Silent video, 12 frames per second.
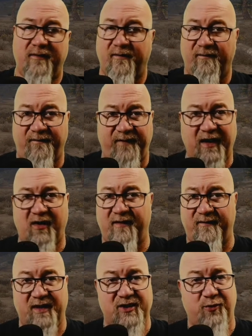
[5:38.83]
very
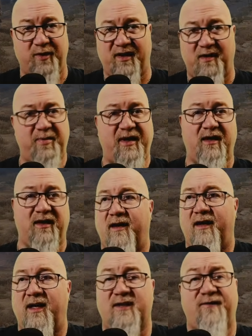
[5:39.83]
visually appealing.
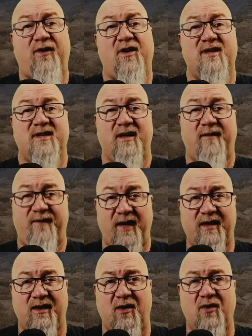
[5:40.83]
As far as an
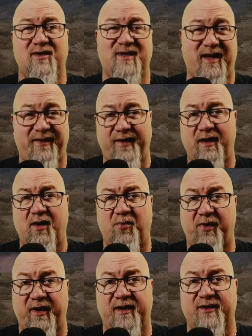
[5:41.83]
event goes, I think your
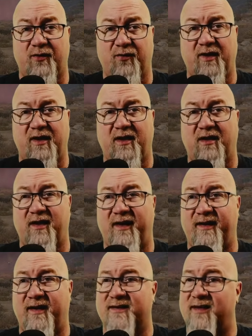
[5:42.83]
players are really going to like
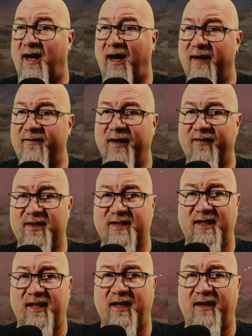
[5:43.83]
this. I've never
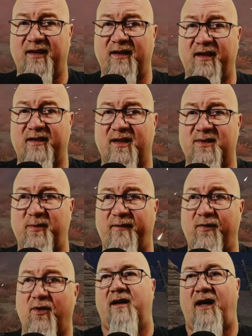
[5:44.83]
seen anything like this
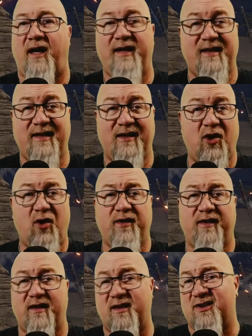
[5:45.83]
before. I didn't know
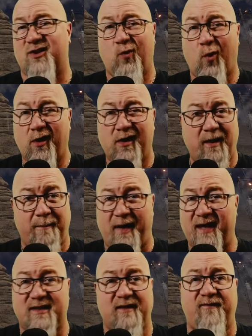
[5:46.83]
that this swirling
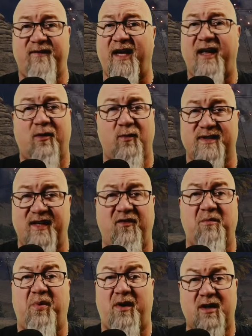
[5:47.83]
mess of death was even
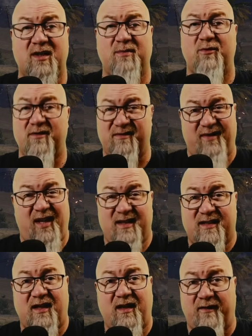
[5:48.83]
possible
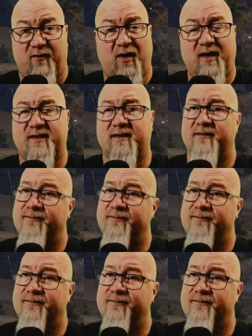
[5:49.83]
inside of Rust.